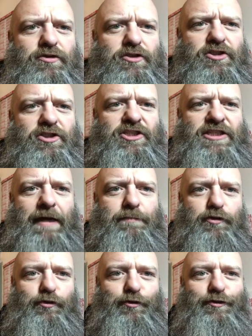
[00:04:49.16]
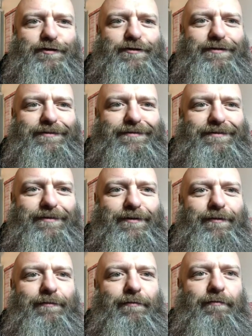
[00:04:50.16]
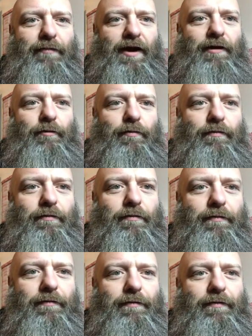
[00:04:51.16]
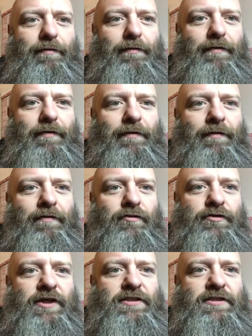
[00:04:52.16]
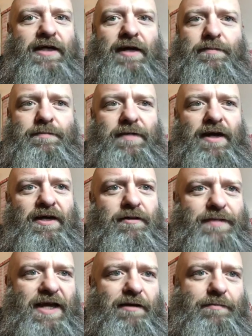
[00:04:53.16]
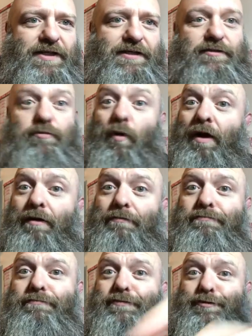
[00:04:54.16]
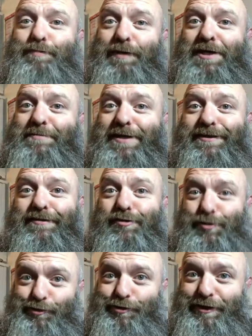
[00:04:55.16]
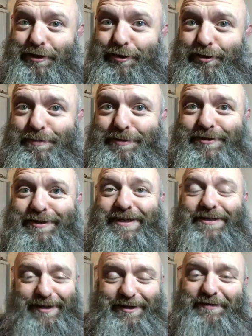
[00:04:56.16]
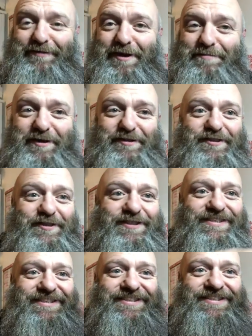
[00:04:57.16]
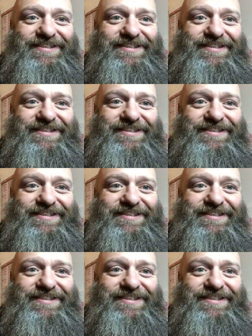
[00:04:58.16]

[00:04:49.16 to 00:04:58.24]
Jabu. Wow. United Arab Emirates. Wow. Blimey. Truly global tonight. Thank you very much for joining us.